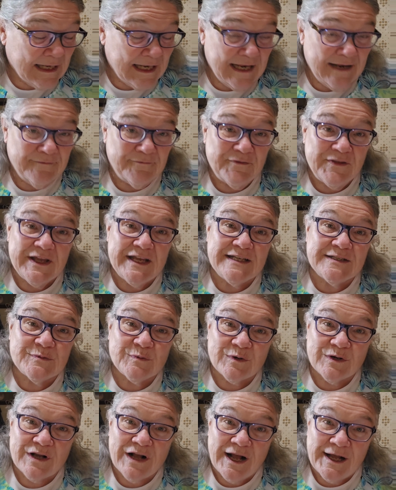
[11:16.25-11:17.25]
if these
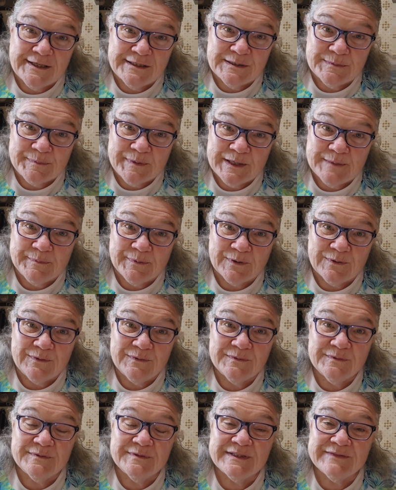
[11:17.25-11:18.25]
were God's people
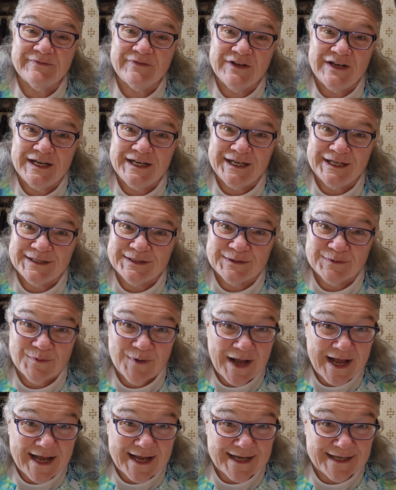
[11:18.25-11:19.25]
feeding
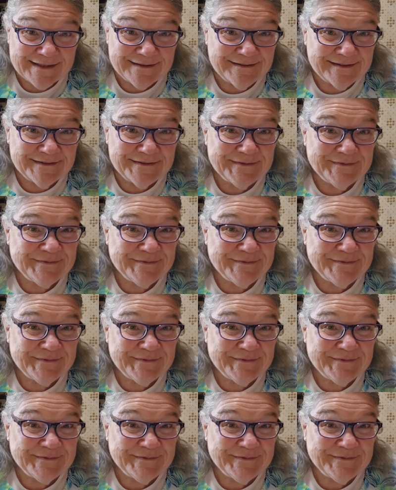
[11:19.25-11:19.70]
swine,